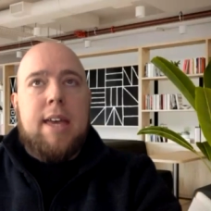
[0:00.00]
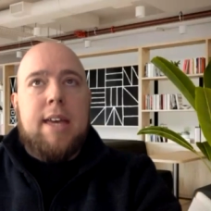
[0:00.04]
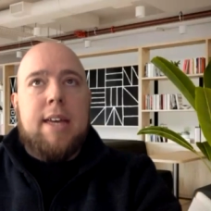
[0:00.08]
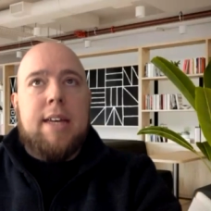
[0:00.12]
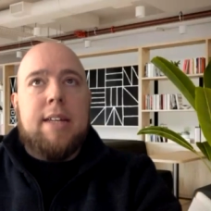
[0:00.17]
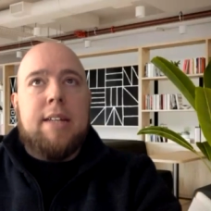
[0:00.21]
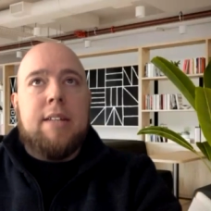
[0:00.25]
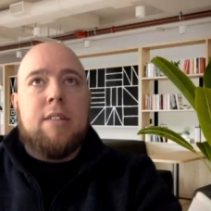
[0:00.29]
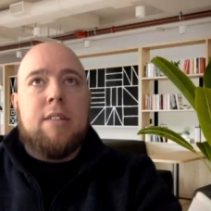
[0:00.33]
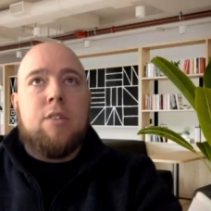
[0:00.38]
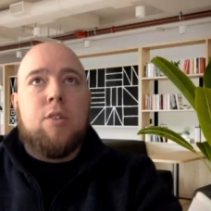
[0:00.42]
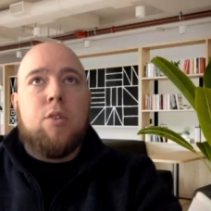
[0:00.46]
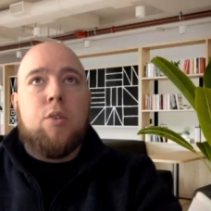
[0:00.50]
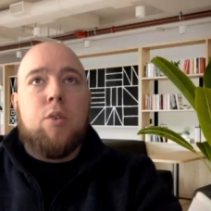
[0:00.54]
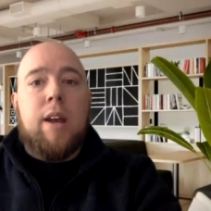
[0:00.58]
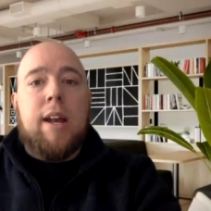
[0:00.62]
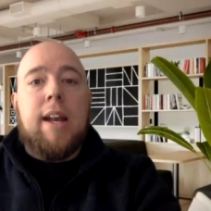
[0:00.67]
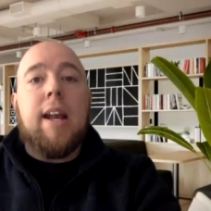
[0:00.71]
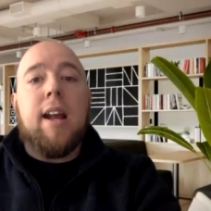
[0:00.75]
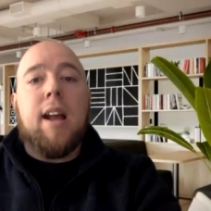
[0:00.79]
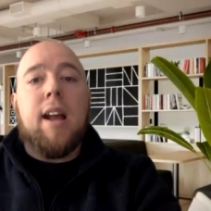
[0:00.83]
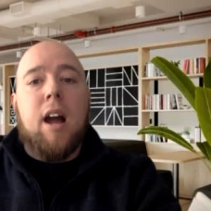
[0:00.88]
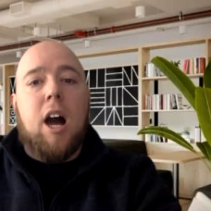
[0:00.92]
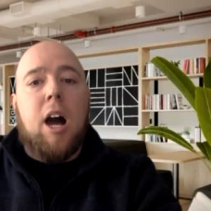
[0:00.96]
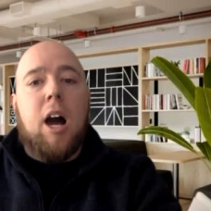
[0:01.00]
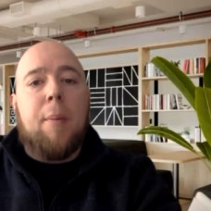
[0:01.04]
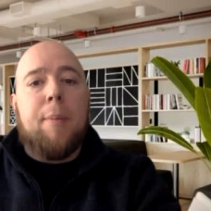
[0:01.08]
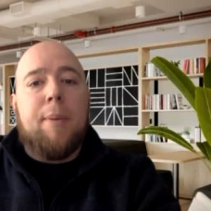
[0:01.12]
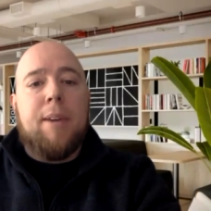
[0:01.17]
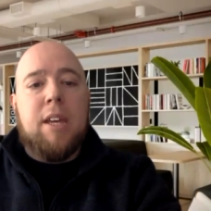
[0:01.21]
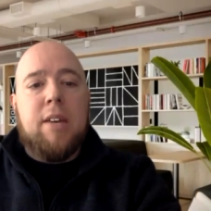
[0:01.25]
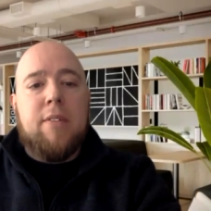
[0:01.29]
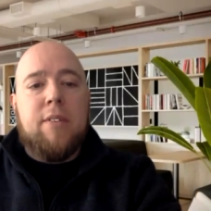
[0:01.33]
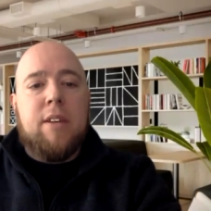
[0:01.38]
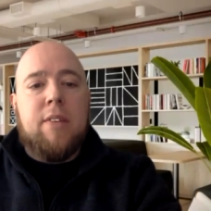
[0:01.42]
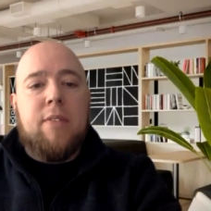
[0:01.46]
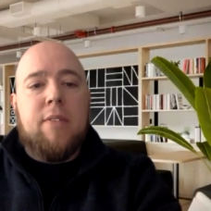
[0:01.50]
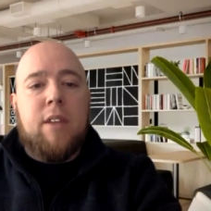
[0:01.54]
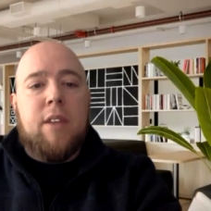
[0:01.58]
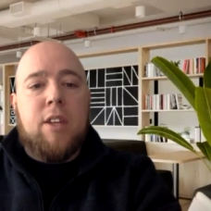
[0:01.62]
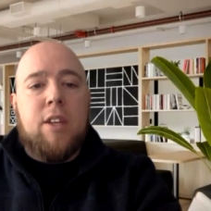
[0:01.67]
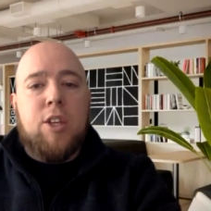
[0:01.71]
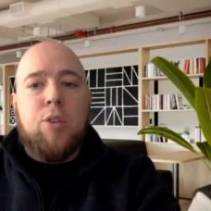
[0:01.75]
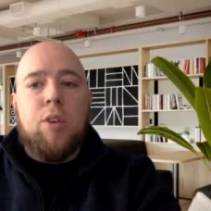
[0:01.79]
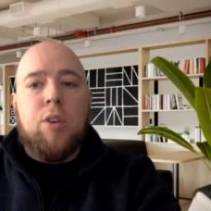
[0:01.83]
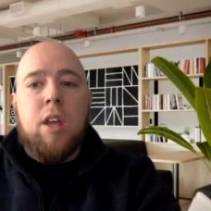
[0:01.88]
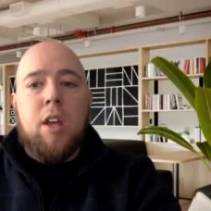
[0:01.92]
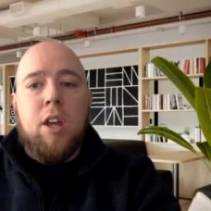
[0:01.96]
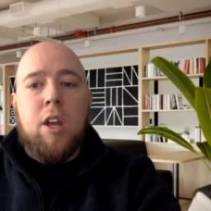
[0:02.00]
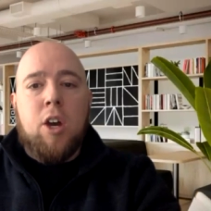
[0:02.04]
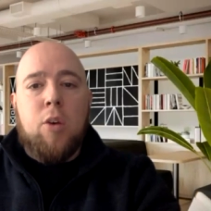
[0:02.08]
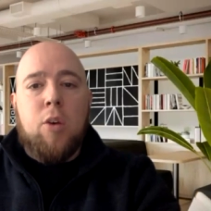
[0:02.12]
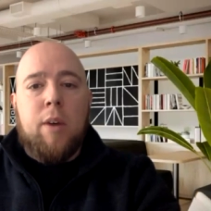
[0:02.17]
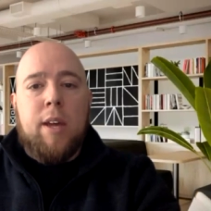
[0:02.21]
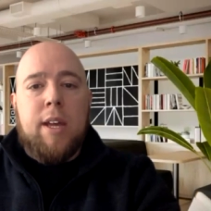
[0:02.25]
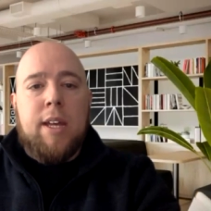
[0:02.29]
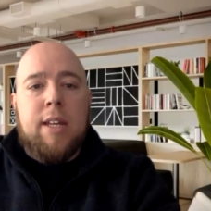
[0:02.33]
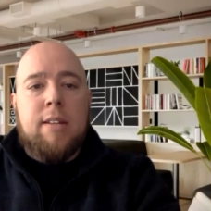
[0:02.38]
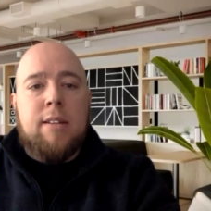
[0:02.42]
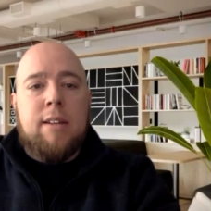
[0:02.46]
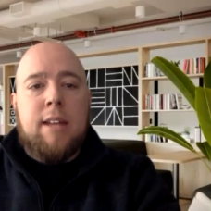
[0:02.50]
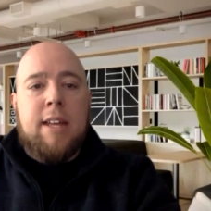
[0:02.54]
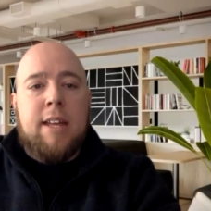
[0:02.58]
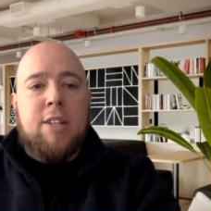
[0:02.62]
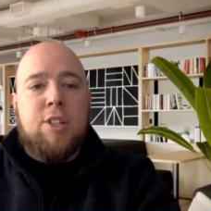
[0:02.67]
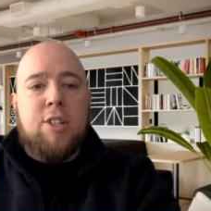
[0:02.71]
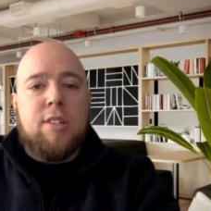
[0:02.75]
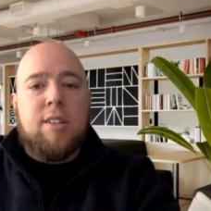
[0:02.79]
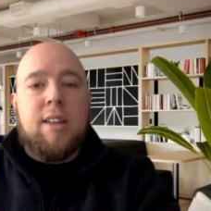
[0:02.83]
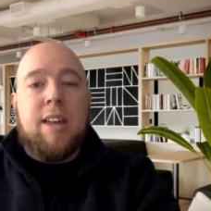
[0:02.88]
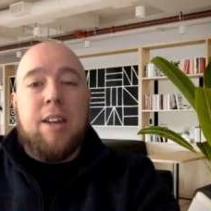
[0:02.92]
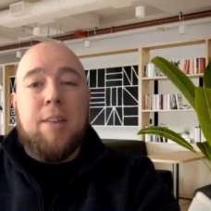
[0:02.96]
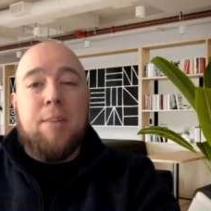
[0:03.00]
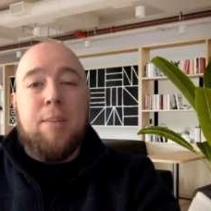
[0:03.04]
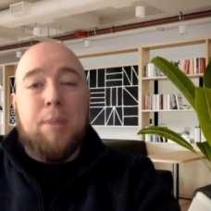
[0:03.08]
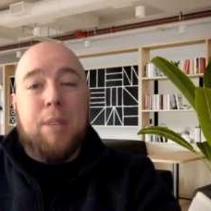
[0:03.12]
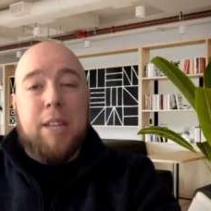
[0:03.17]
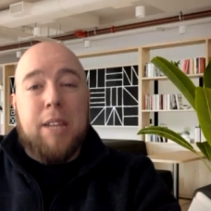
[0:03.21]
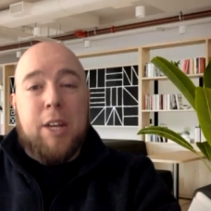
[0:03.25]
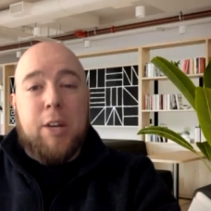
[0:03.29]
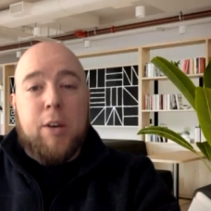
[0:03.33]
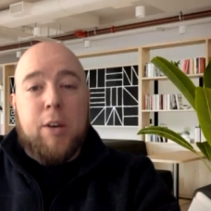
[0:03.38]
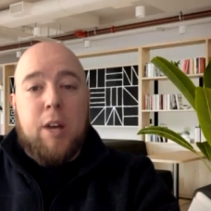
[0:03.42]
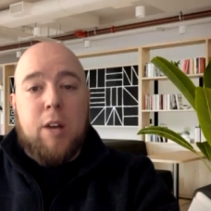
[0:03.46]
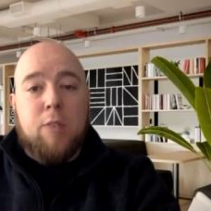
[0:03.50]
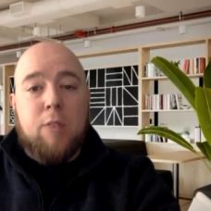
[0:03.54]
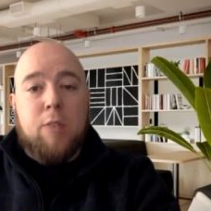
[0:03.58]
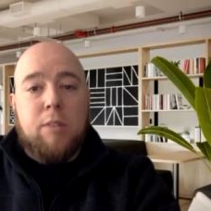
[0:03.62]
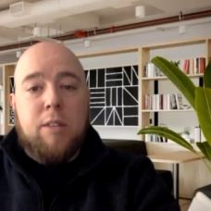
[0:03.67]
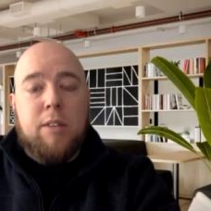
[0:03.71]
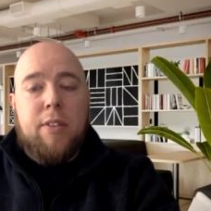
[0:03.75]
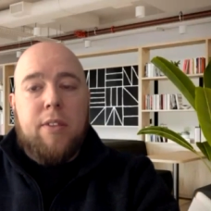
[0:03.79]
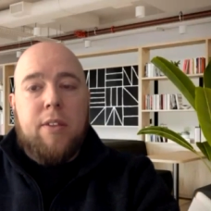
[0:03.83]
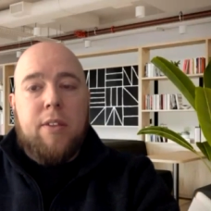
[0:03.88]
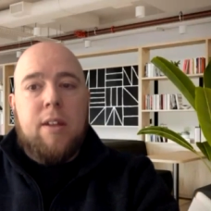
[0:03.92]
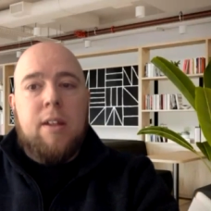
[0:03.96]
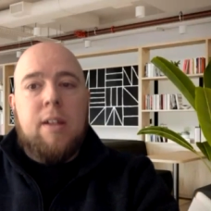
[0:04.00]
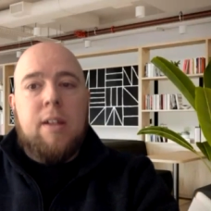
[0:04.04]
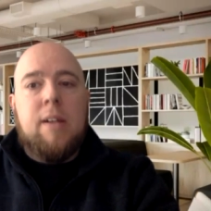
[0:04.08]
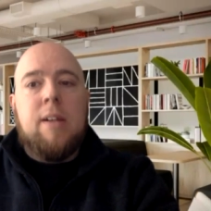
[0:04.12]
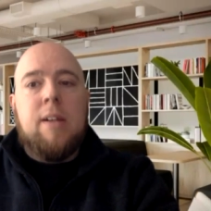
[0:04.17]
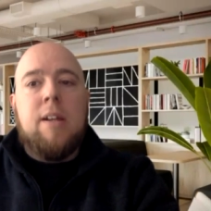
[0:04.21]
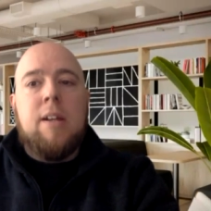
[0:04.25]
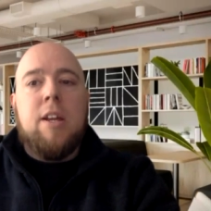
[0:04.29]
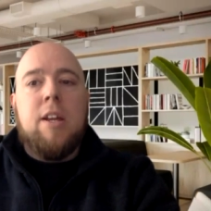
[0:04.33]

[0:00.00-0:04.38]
and creating a copy of it that you can go in and just kind of play around with.